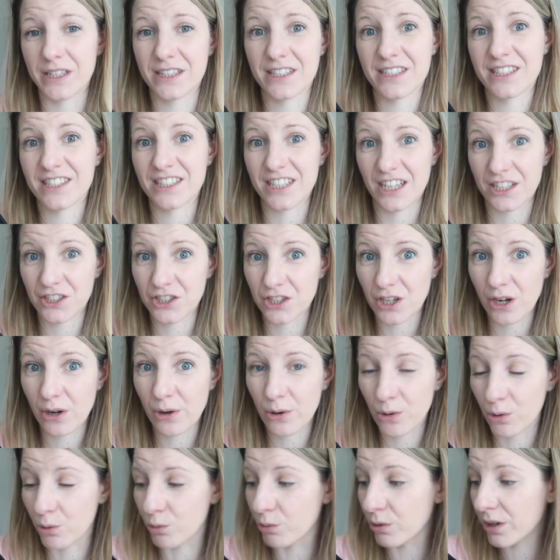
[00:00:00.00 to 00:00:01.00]
with such a
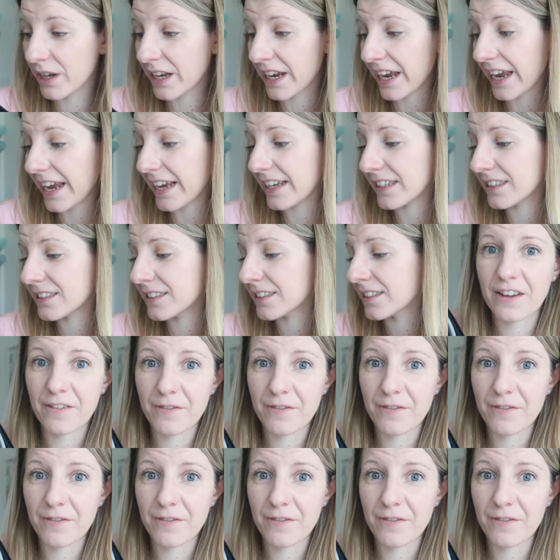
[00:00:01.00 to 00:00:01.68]
cool case.